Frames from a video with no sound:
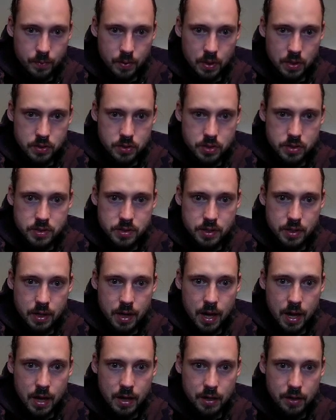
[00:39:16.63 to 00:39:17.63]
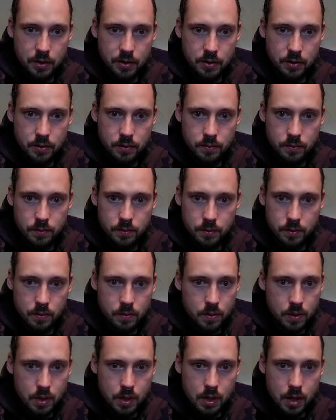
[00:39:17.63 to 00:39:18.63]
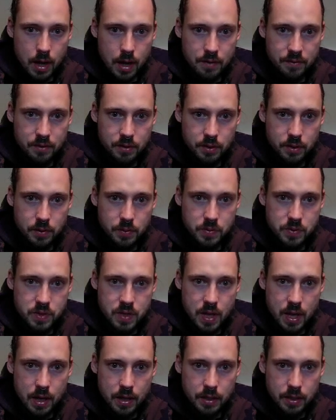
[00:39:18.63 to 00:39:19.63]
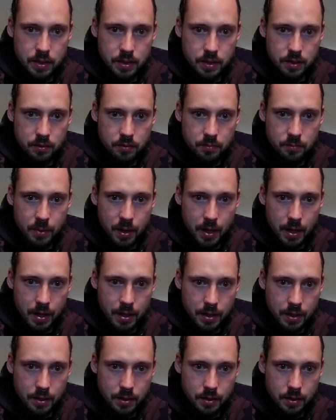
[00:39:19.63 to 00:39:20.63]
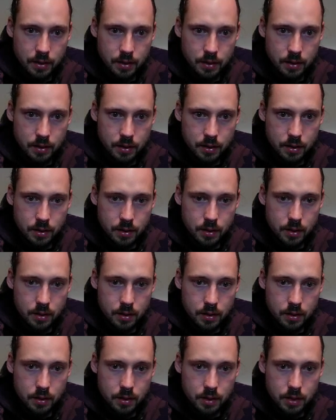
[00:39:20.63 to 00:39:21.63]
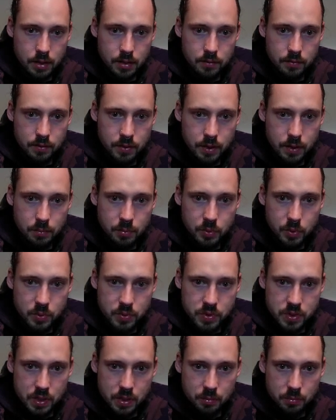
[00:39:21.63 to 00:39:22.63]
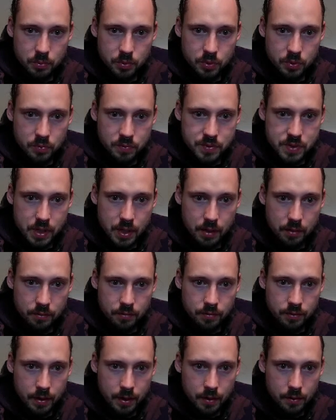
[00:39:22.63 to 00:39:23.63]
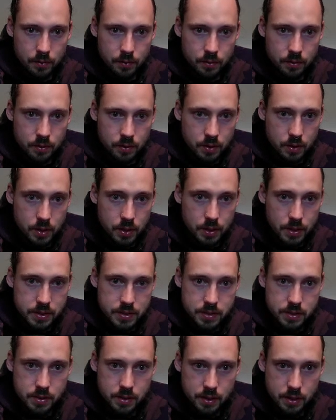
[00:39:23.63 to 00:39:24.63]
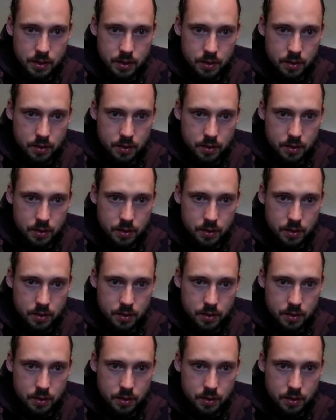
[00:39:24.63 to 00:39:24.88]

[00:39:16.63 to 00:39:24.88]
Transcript: Just an iron. I haven't used any of my EV boosting moves that I've found, honestly.